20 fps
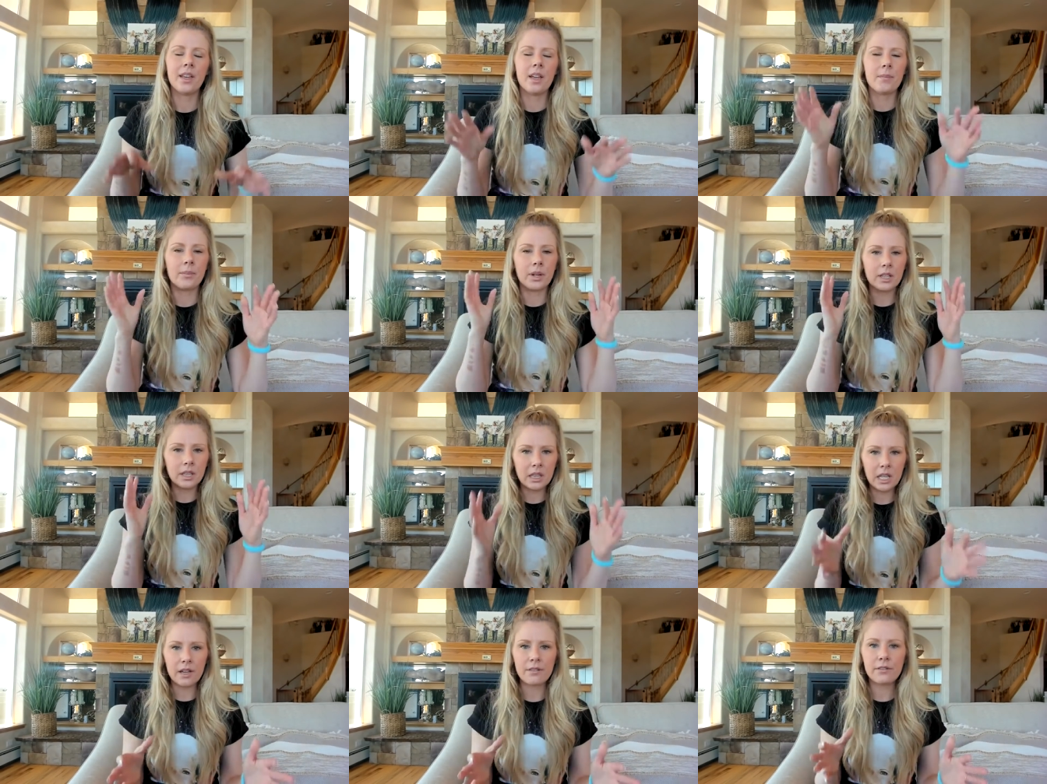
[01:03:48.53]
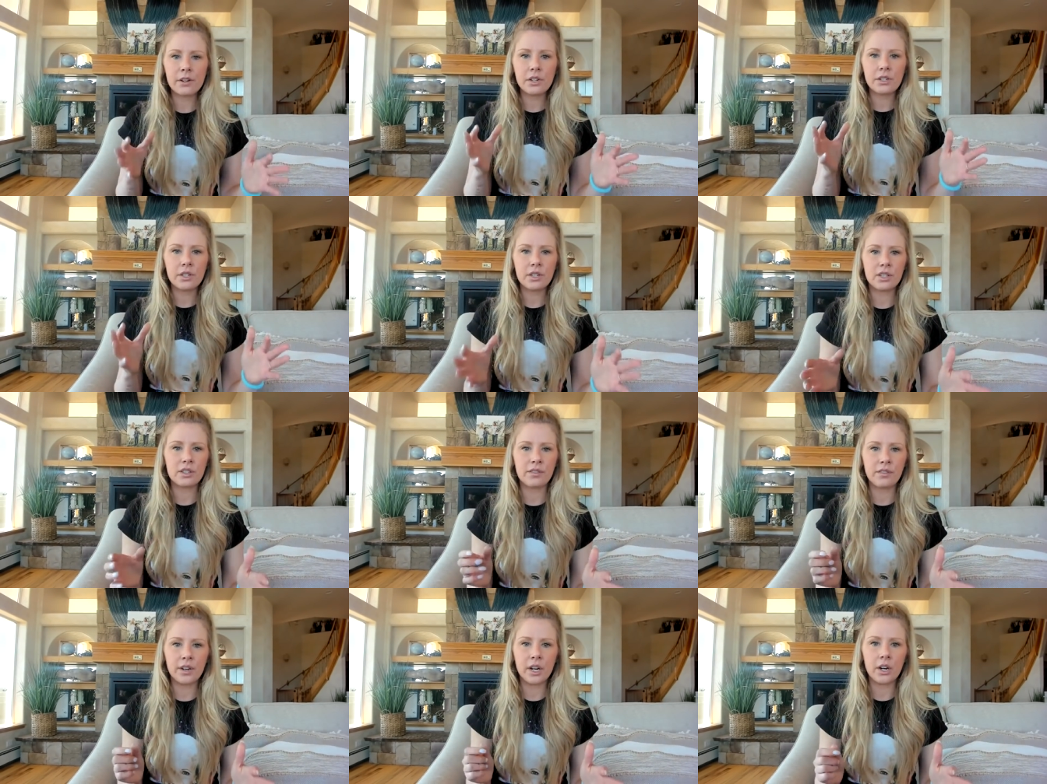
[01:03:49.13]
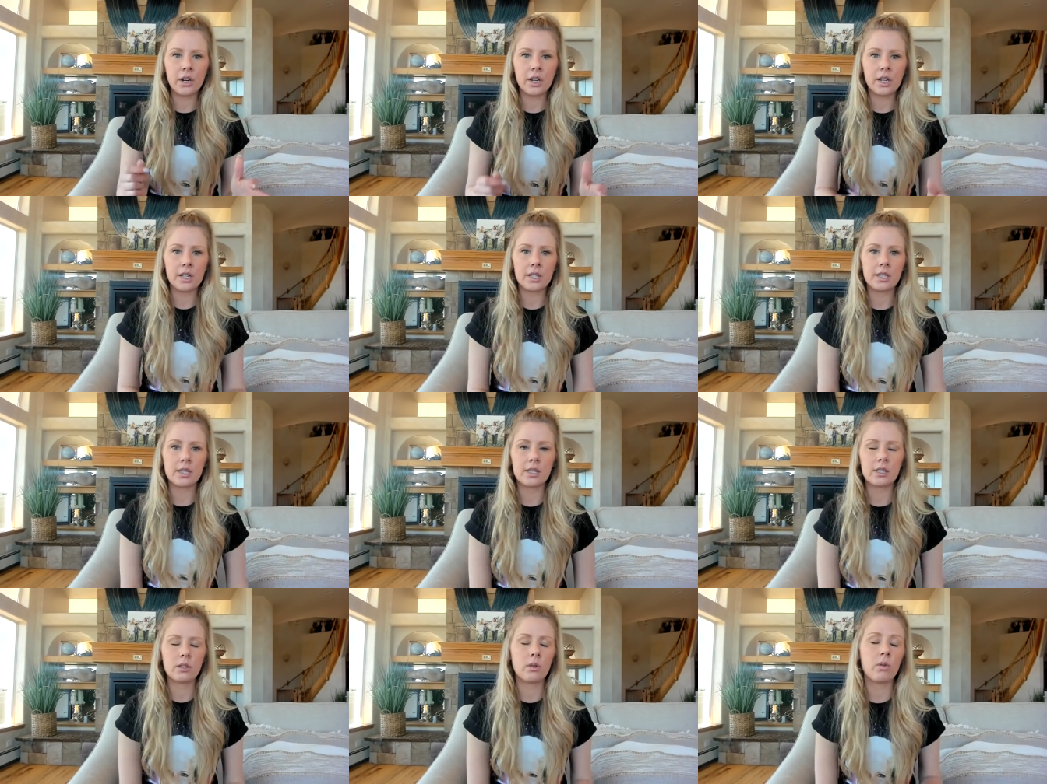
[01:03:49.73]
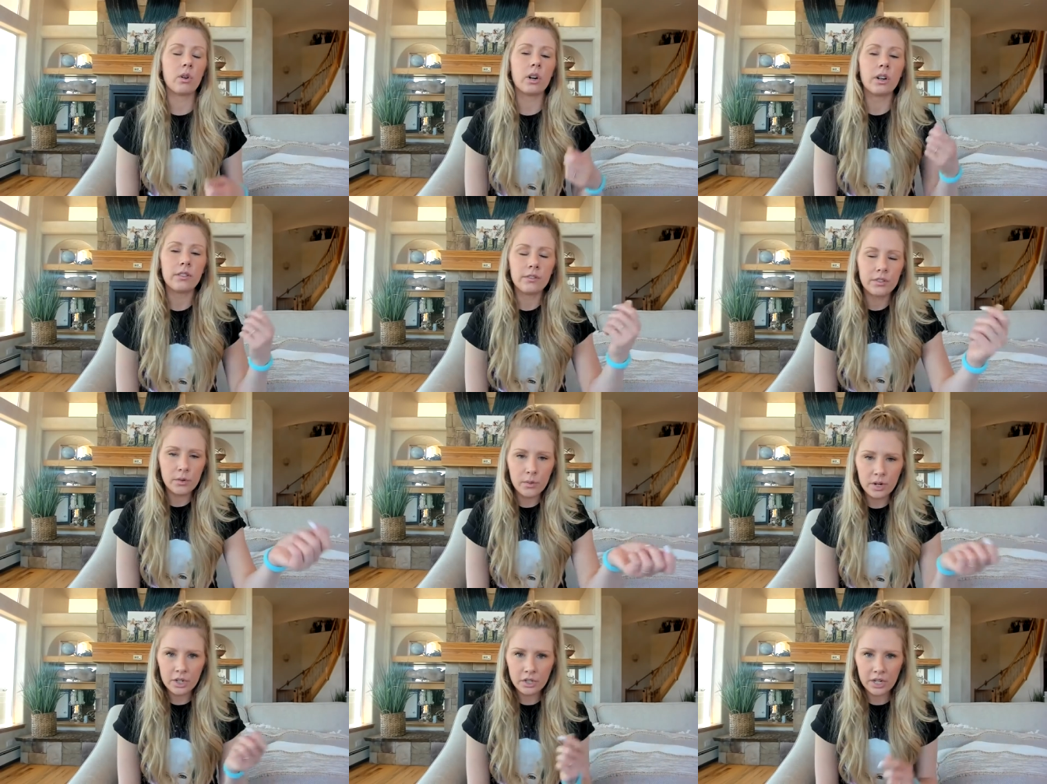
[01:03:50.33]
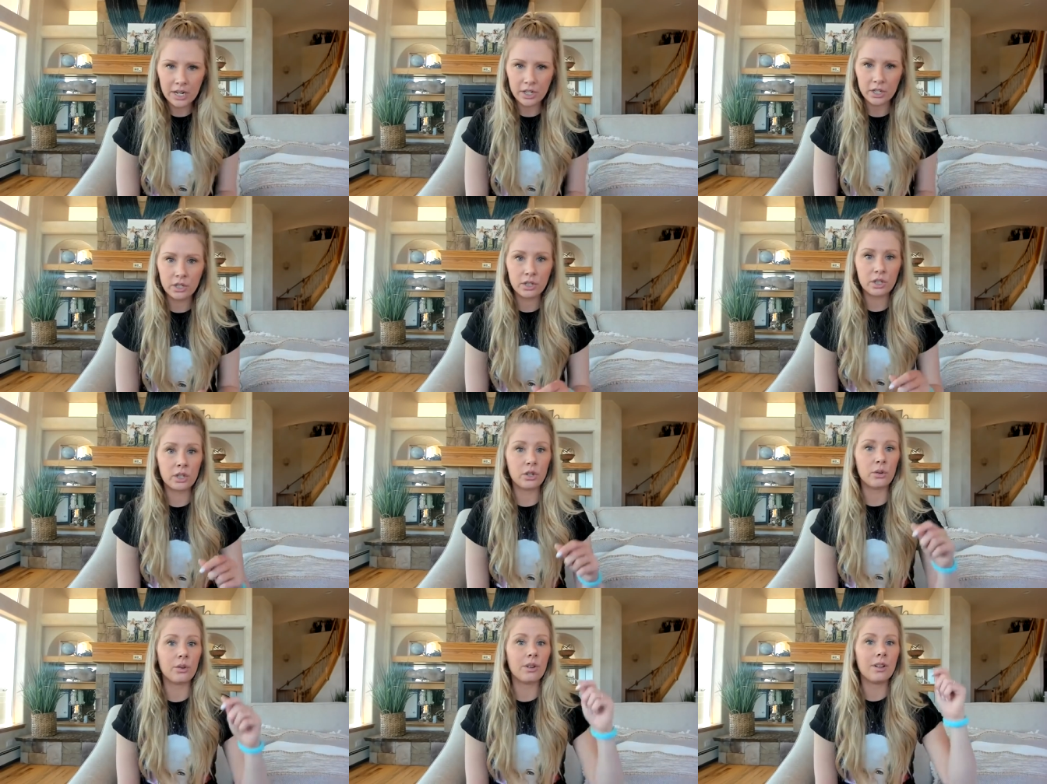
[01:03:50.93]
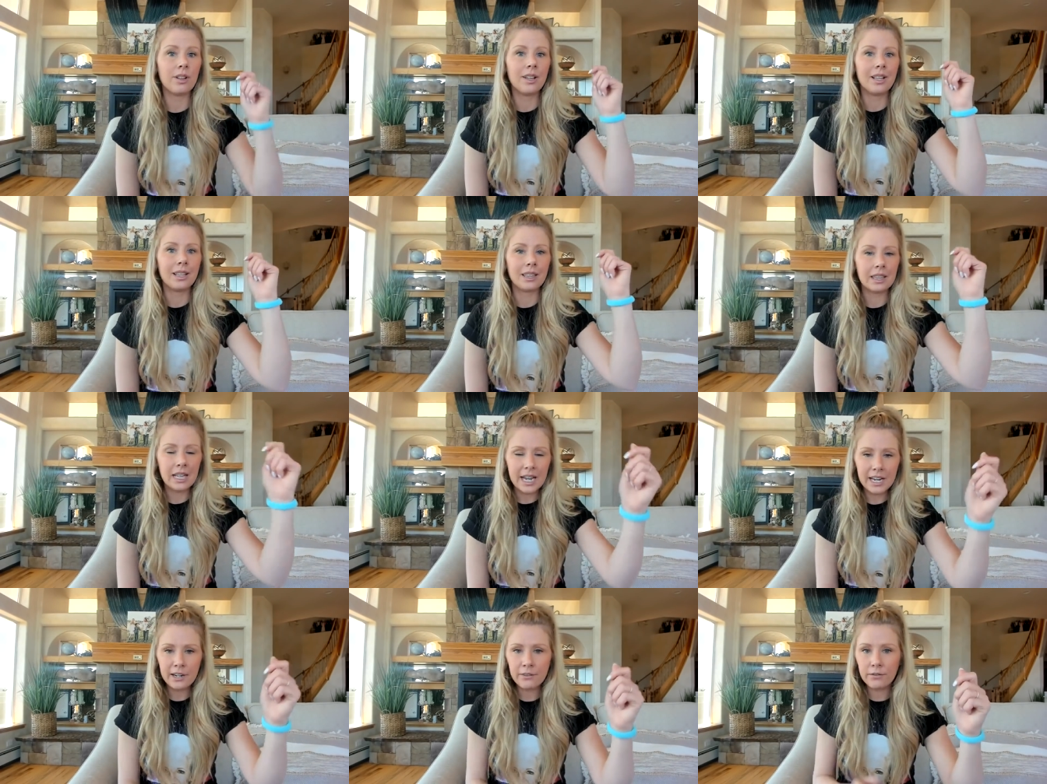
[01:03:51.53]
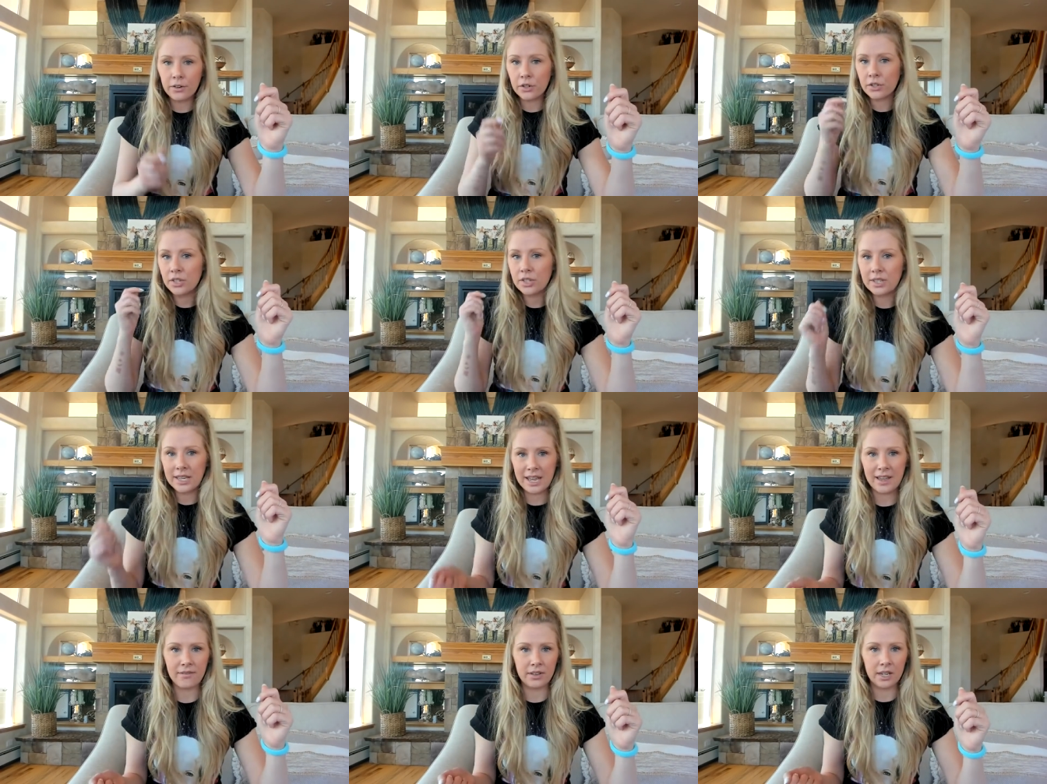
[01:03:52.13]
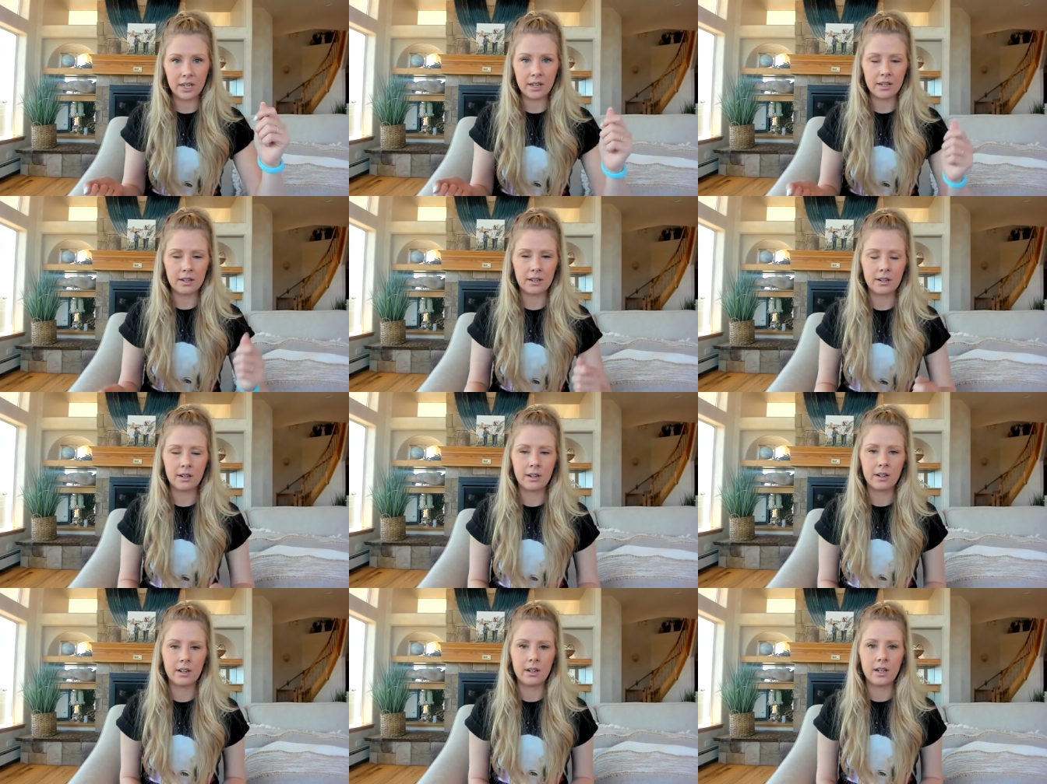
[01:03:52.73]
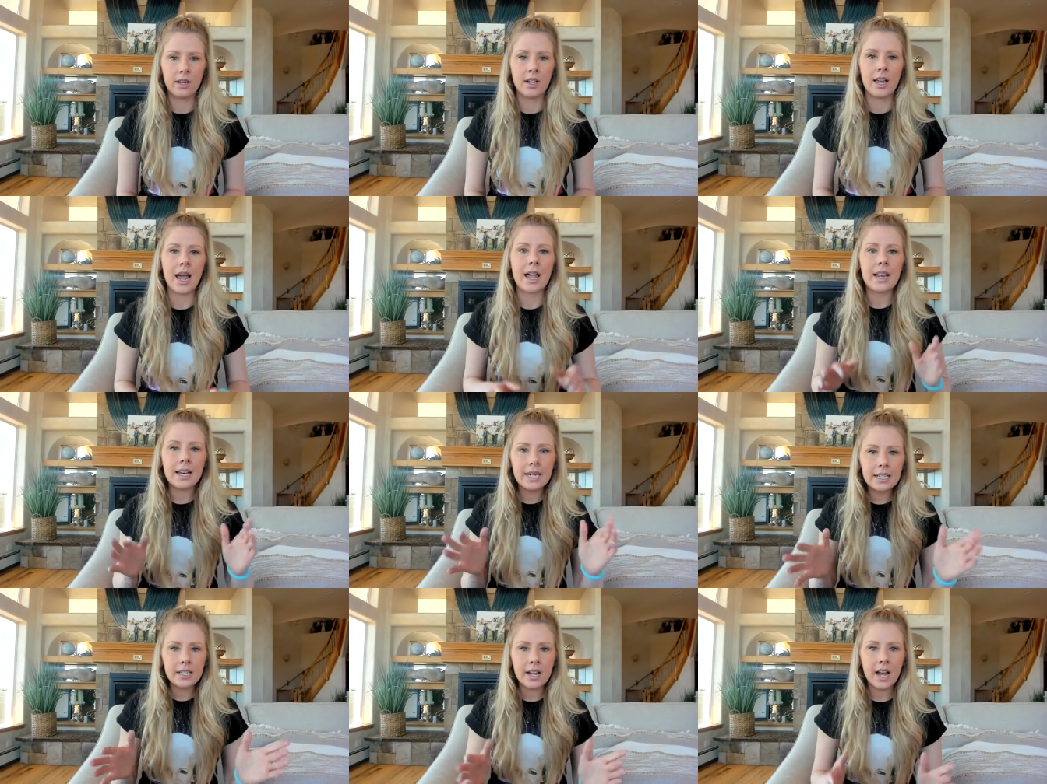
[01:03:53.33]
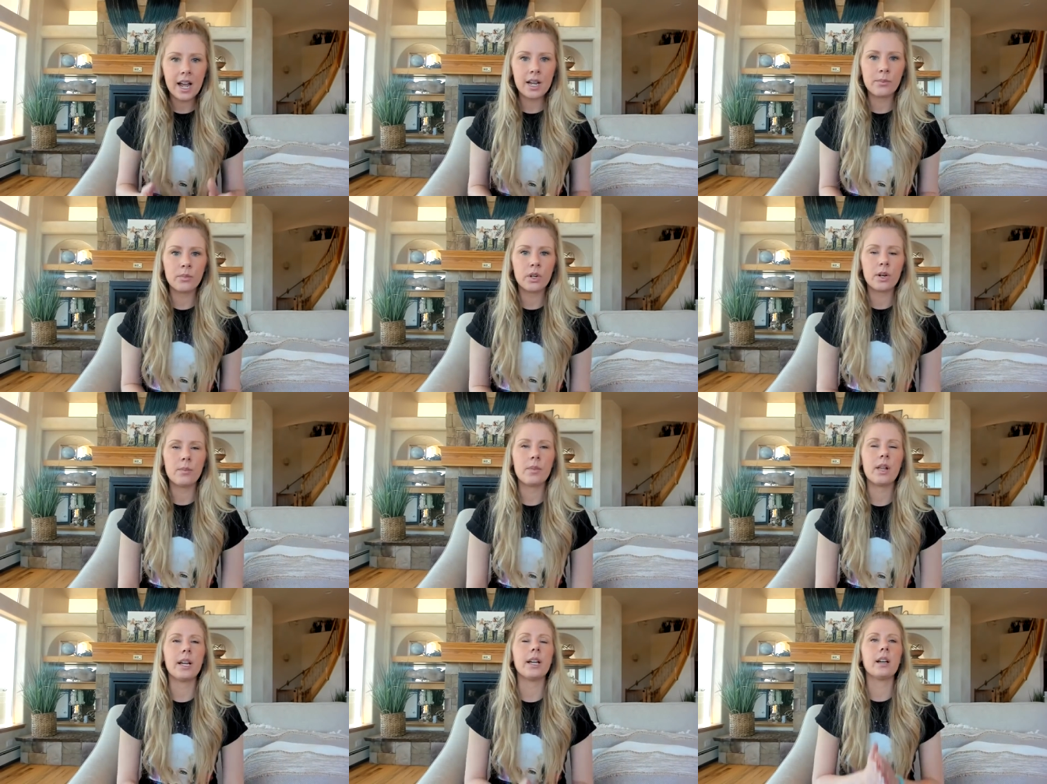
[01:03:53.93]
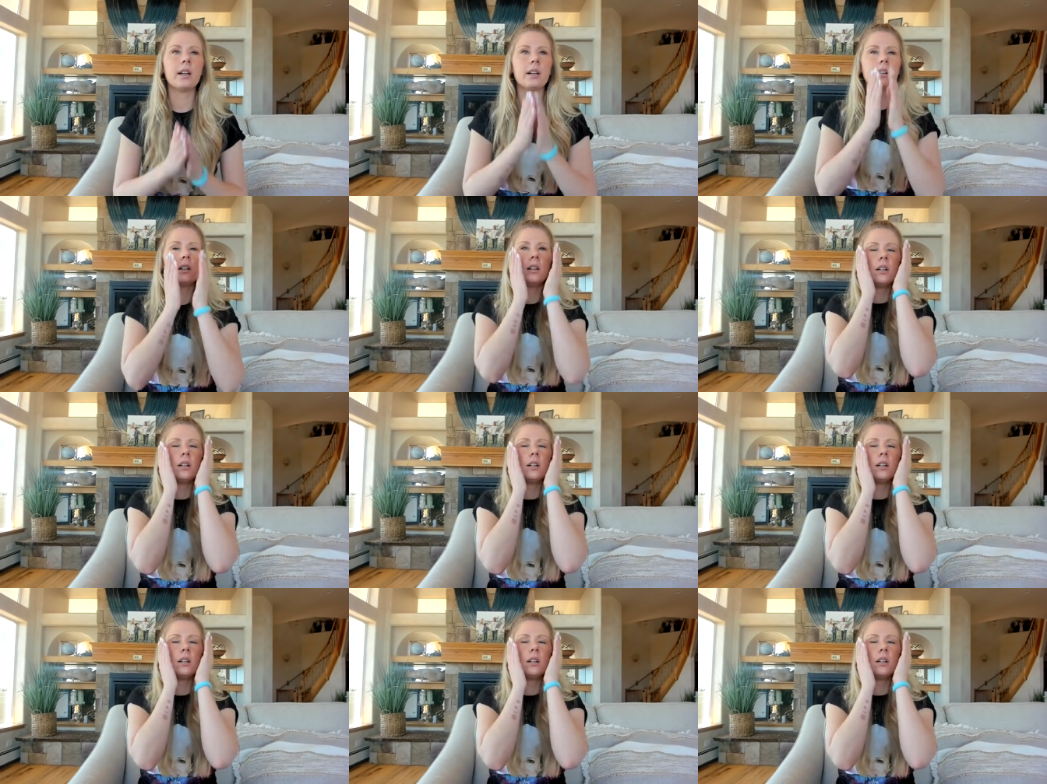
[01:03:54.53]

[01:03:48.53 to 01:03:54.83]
But love versus fear is, or if you want to change it to light versus heavy, at any time where I'm like,